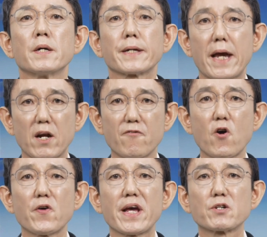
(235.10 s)

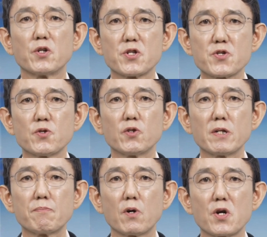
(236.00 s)
California could soon
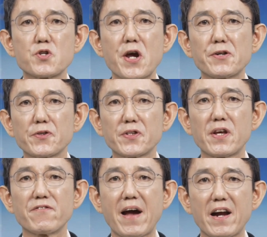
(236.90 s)
deploy
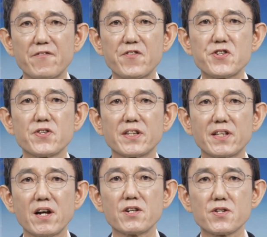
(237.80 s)
generative artificial
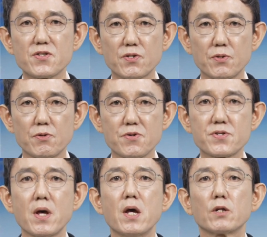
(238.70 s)
intelligence
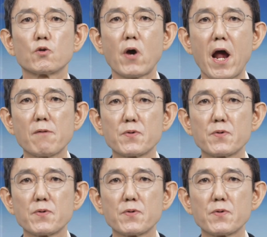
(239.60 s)
tools to help